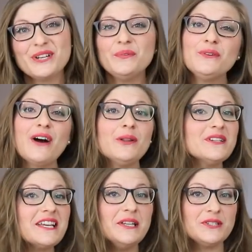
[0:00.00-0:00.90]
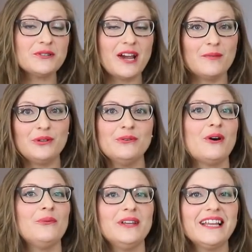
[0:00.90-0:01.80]
So if you follow us on Instagram, you
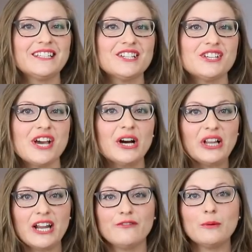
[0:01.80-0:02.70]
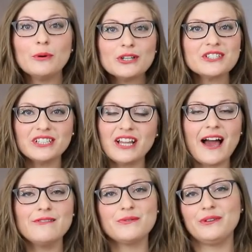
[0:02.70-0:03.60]
know that we like to share a lot of our personal
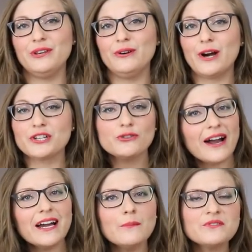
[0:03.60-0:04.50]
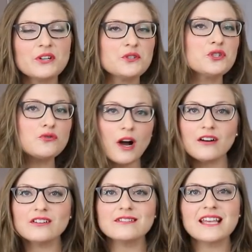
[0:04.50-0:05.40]
lives with you, our triumphs, our
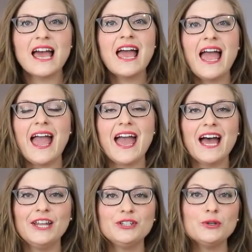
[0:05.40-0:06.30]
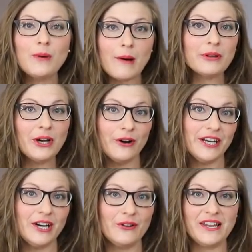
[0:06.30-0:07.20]
struggles, and you probably
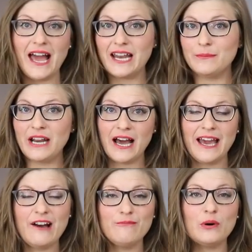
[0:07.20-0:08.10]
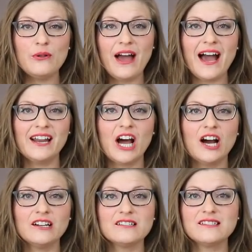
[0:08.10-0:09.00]
already know that Adam and I have both had our